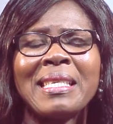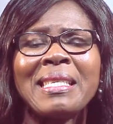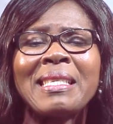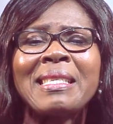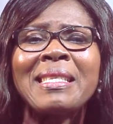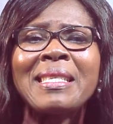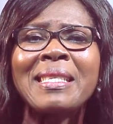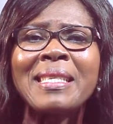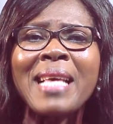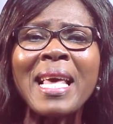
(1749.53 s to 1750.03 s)

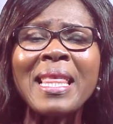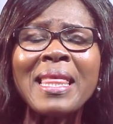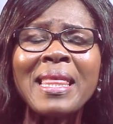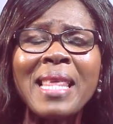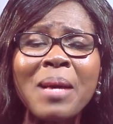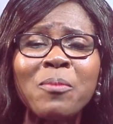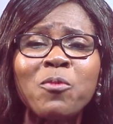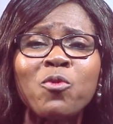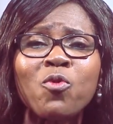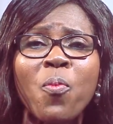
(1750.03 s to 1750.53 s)

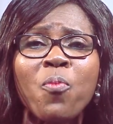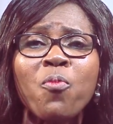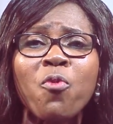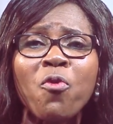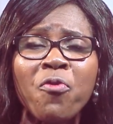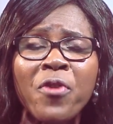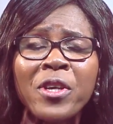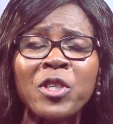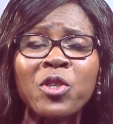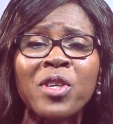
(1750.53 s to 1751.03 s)
Send them to
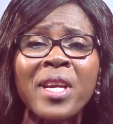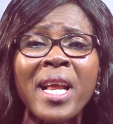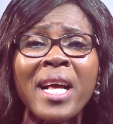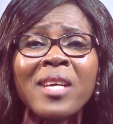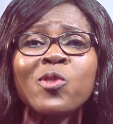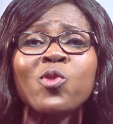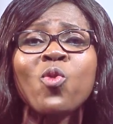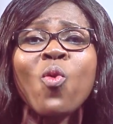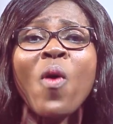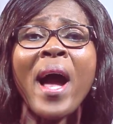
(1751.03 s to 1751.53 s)

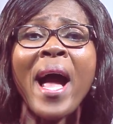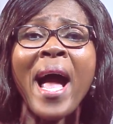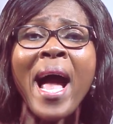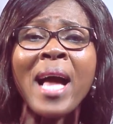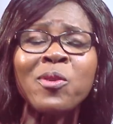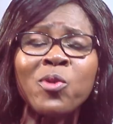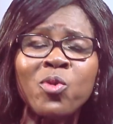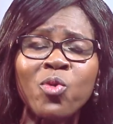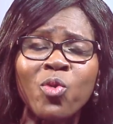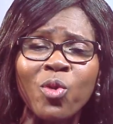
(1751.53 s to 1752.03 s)
professionals to
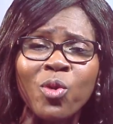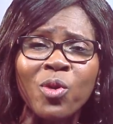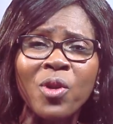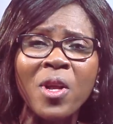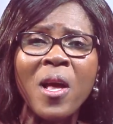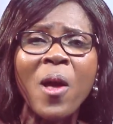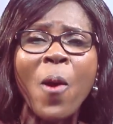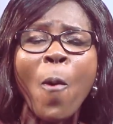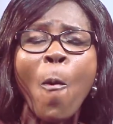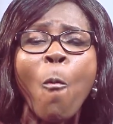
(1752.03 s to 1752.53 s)
handle
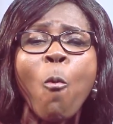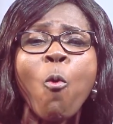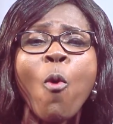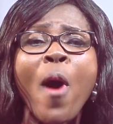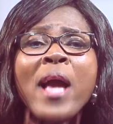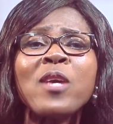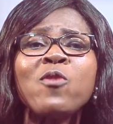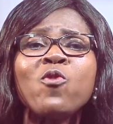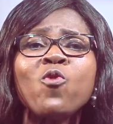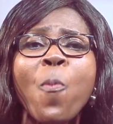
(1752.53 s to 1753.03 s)

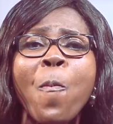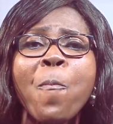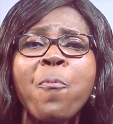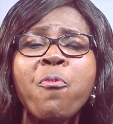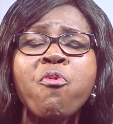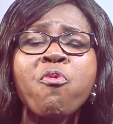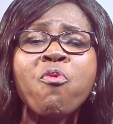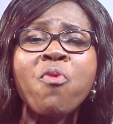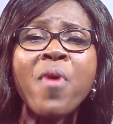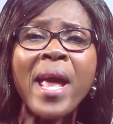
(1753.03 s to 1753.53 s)
while you
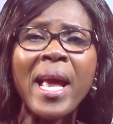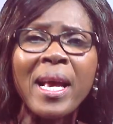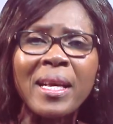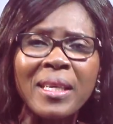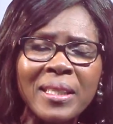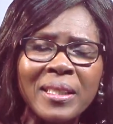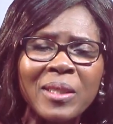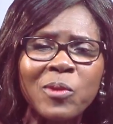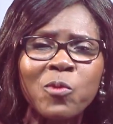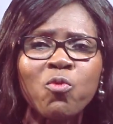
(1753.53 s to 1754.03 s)

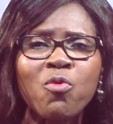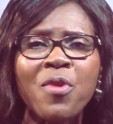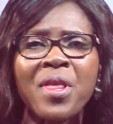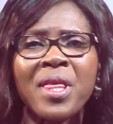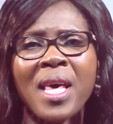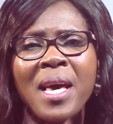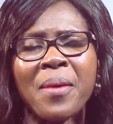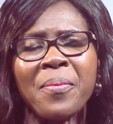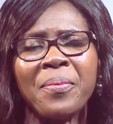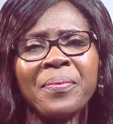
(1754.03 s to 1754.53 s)
pray
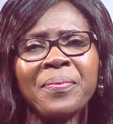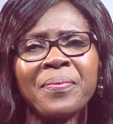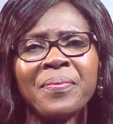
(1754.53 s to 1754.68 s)
with them.